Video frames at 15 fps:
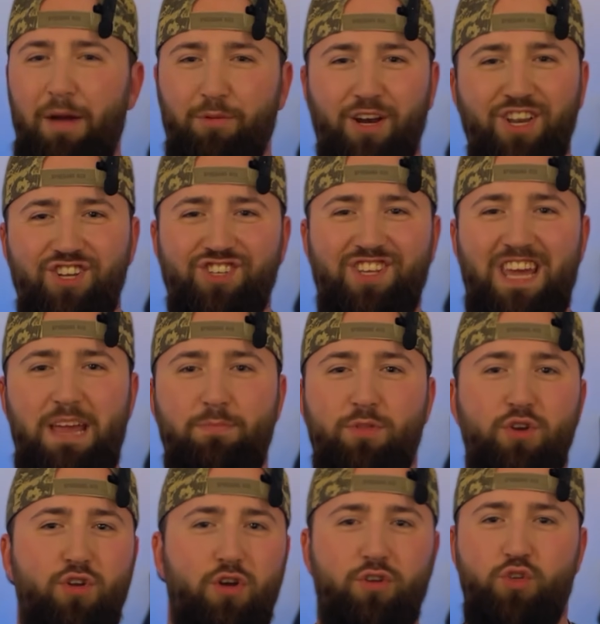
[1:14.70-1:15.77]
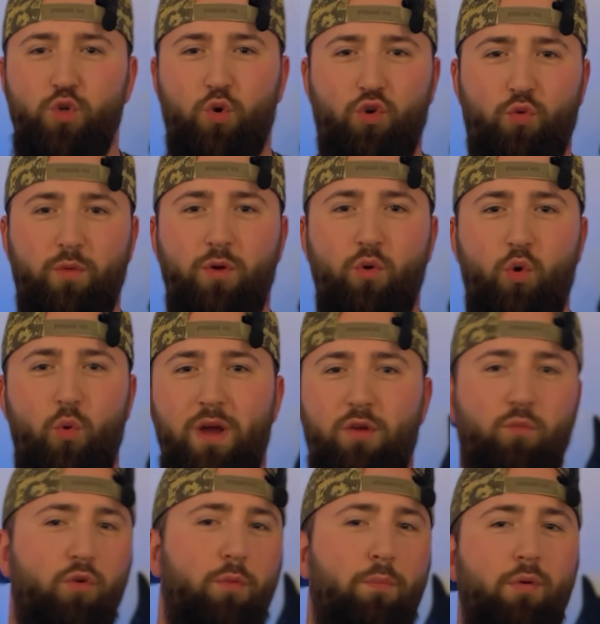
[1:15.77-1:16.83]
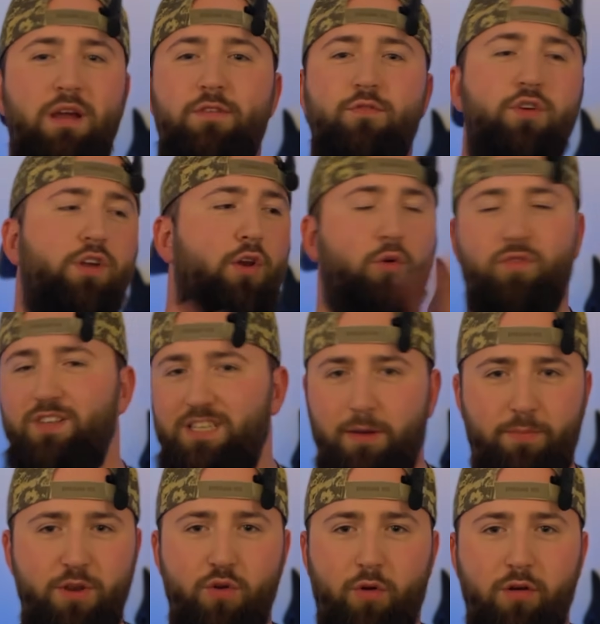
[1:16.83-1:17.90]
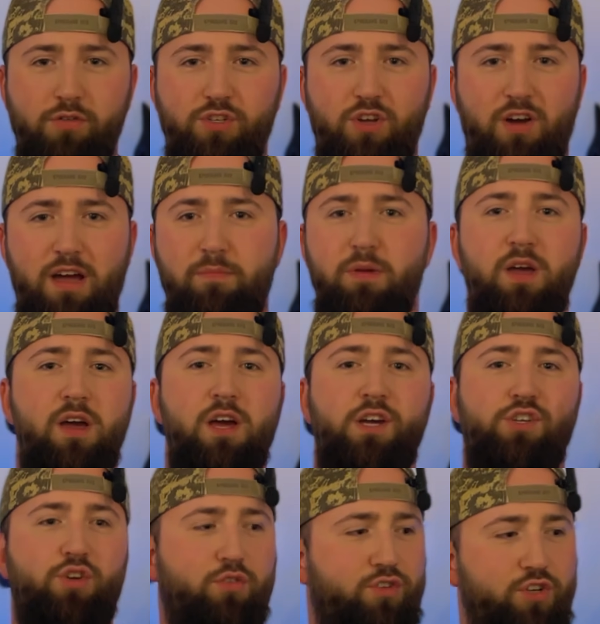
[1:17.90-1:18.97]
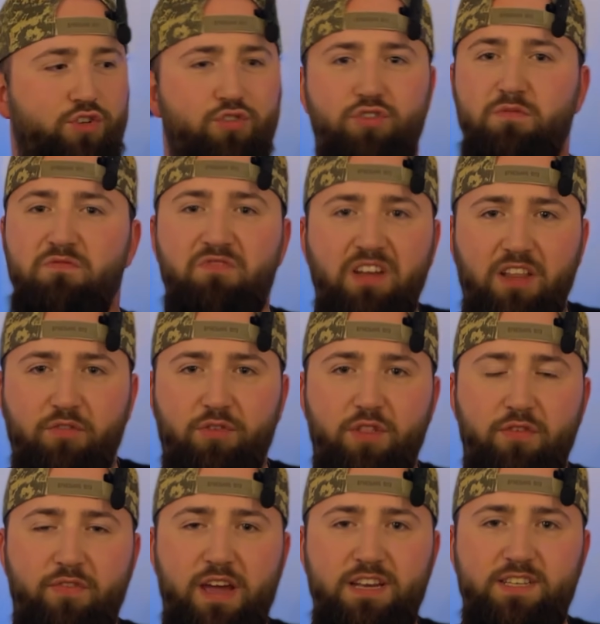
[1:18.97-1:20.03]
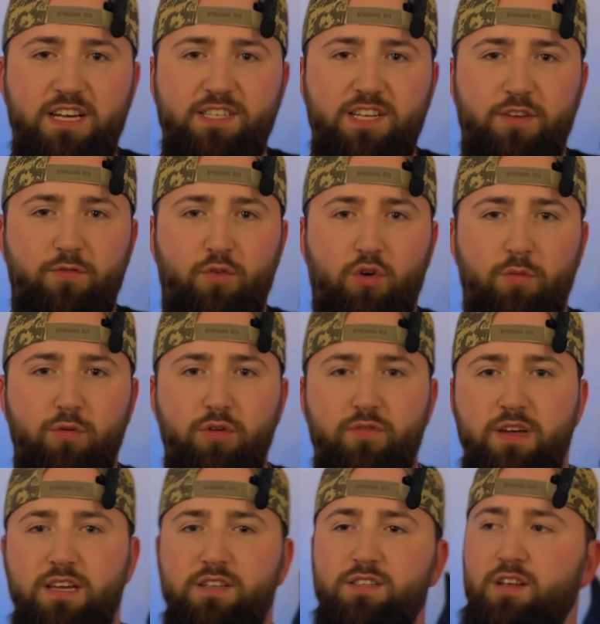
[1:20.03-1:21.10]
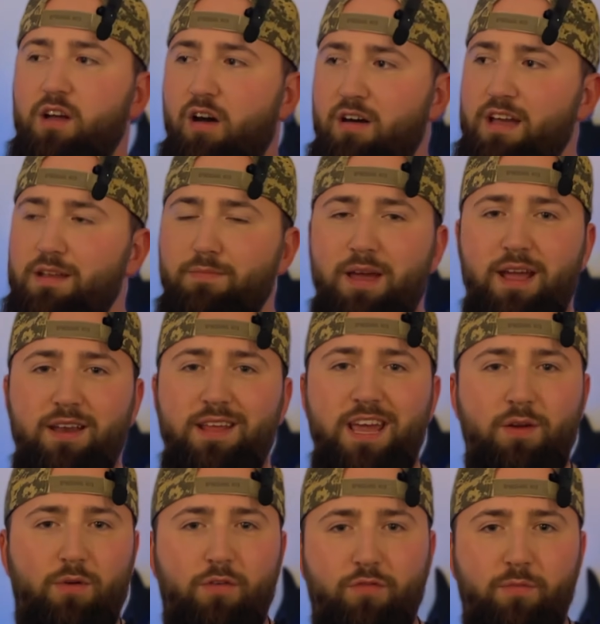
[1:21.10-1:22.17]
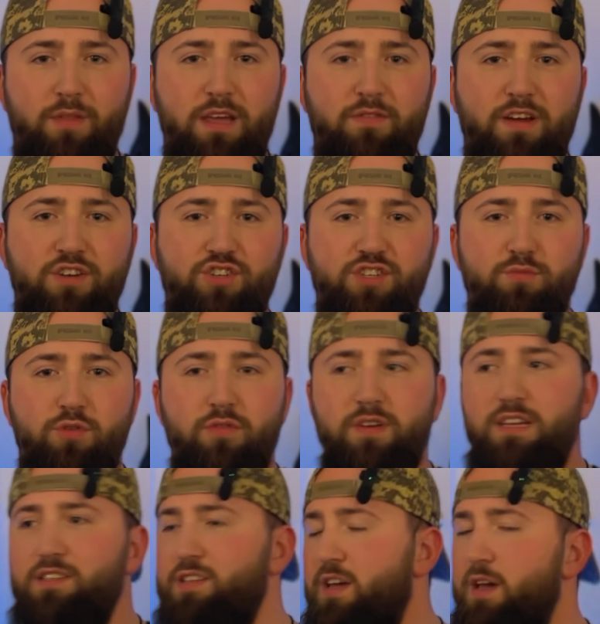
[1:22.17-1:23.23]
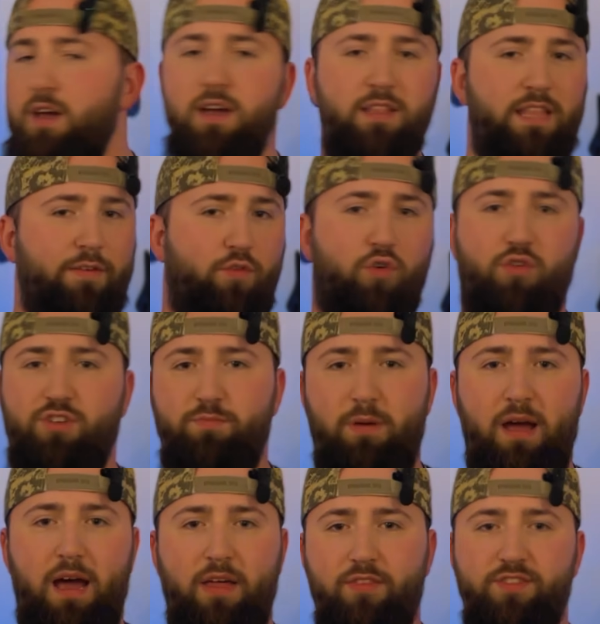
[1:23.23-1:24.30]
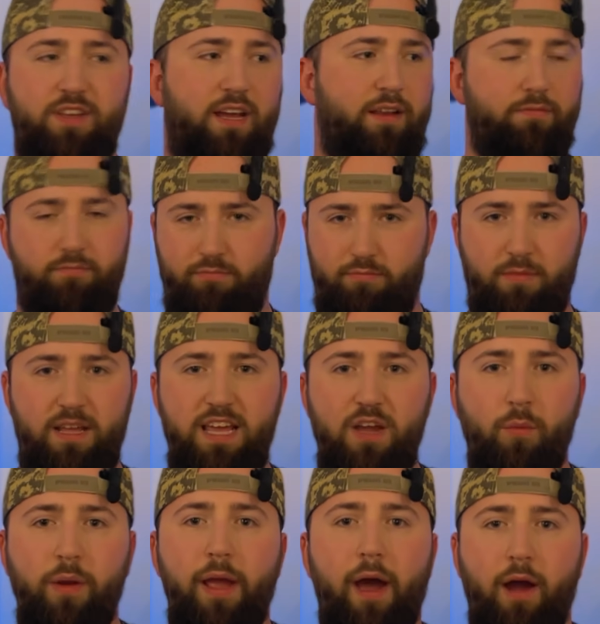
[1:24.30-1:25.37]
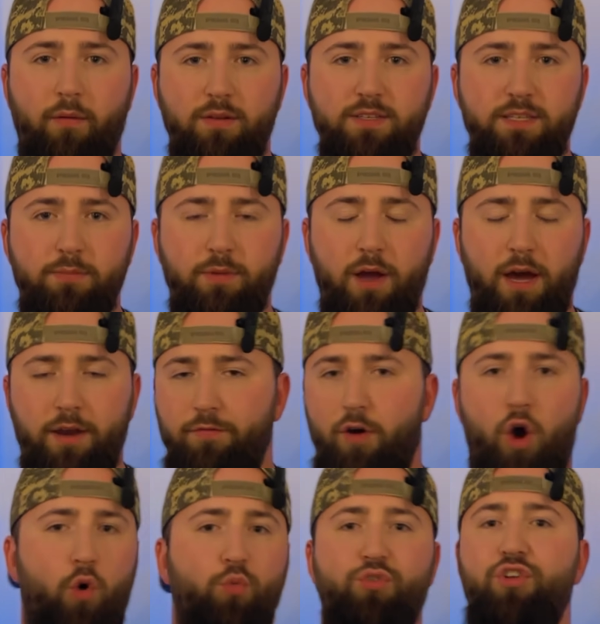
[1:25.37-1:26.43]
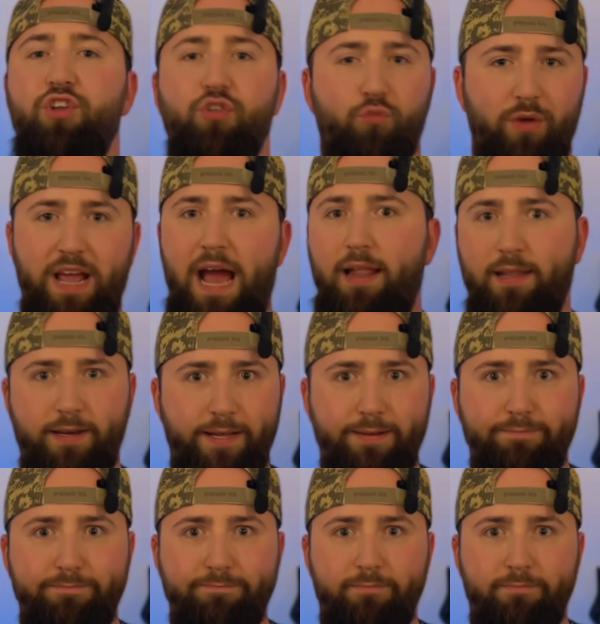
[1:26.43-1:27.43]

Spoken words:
I'm going to just keep the nerd talk real quick, real brief. You can look this up in your own time. Doctor Doom, villain from the Fantastic Four movies, Iron Man, hero from the Avengers movies. They've crossed paths, and here we are in some kind of alternate reality.